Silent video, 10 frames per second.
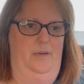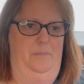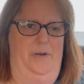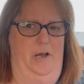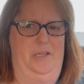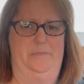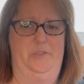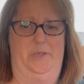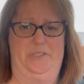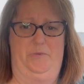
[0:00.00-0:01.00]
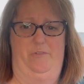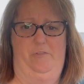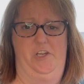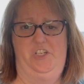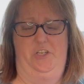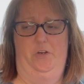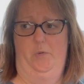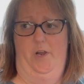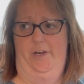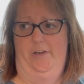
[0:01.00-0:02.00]
but all I'm doing is refreshing her
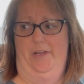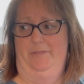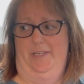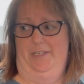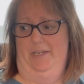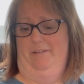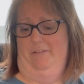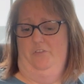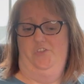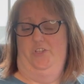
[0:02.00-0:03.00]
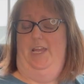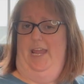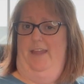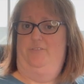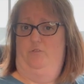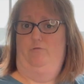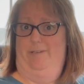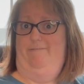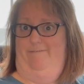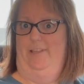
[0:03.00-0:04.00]
water. I, like, usually I have to
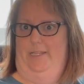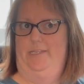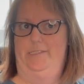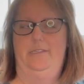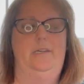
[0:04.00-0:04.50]
refill it.